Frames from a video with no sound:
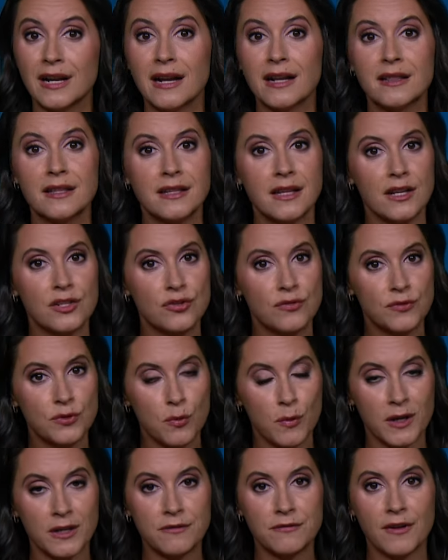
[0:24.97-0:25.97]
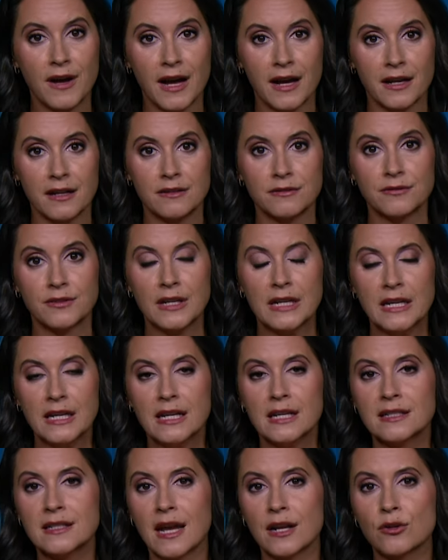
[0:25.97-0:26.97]
at the age of 25.
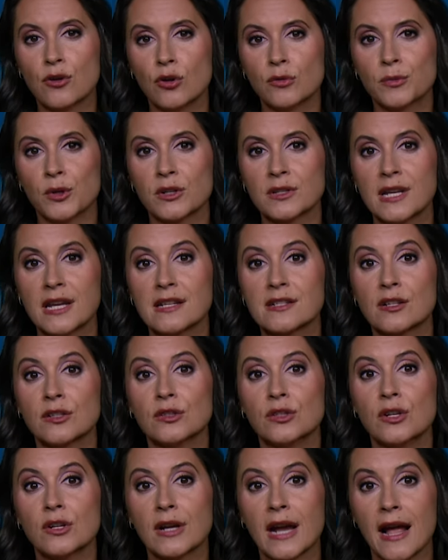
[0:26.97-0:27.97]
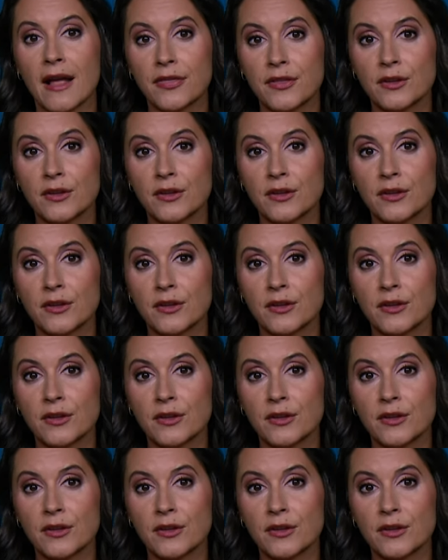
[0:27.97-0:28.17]
Ted Goldberg takes a look at